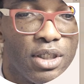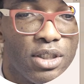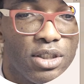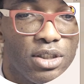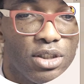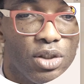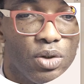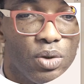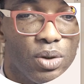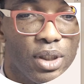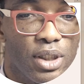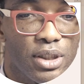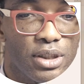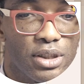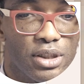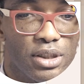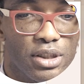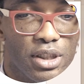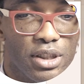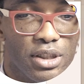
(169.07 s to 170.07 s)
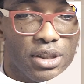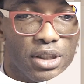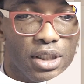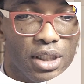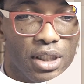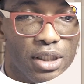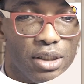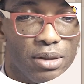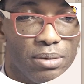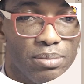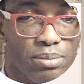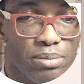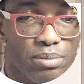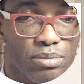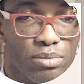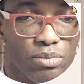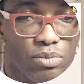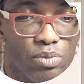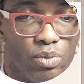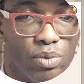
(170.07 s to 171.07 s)
So let's just say
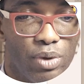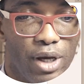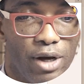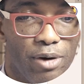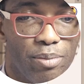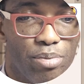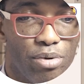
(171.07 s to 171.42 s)
we have